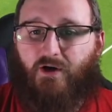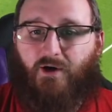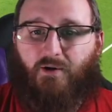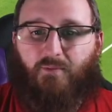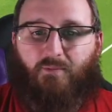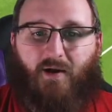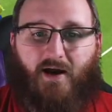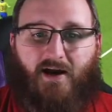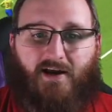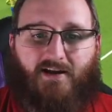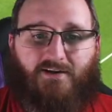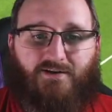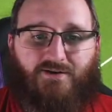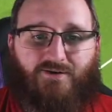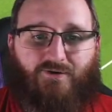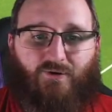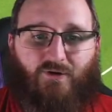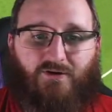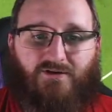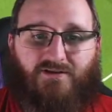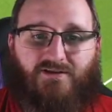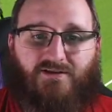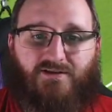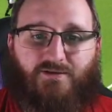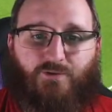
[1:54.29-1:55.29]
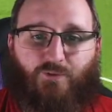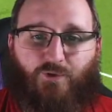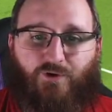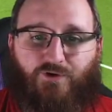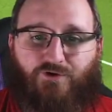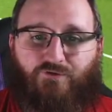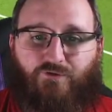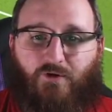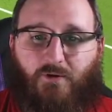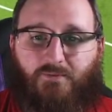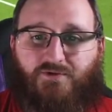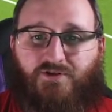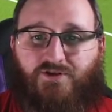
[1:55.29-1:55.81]
Payne's cross towards
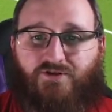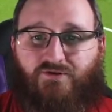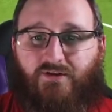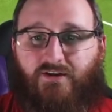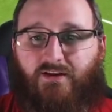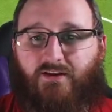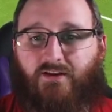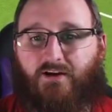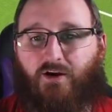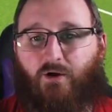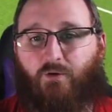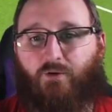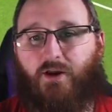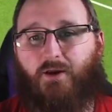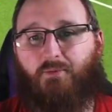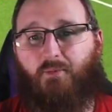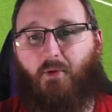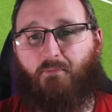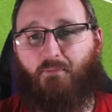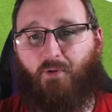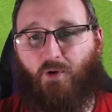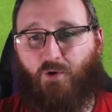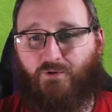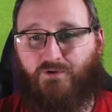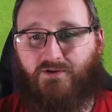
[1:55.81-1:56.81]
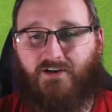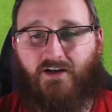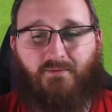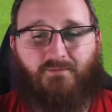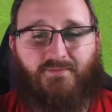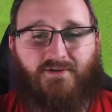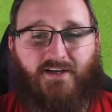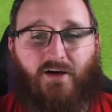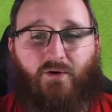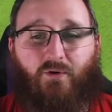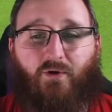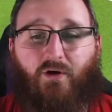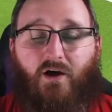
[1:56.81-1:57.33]
Rob Street. The goalkeeper boot comes
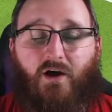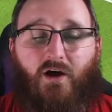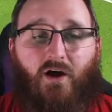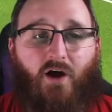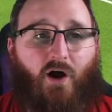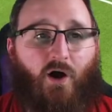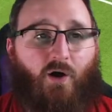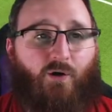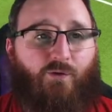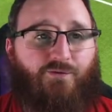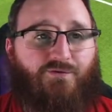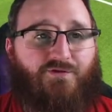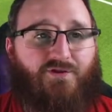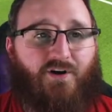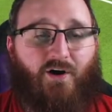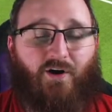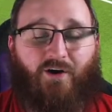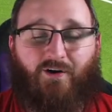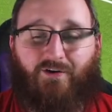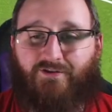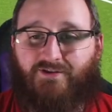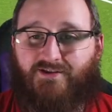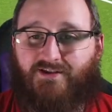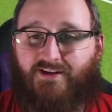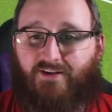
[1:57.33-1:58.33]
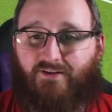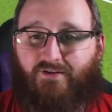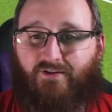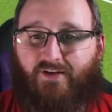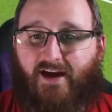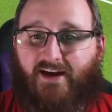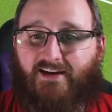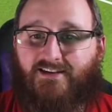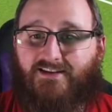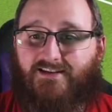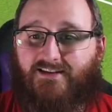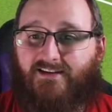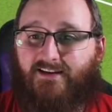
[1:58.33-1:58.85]
out, holds on to
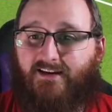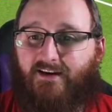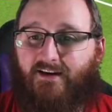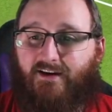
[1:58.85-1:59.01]
that.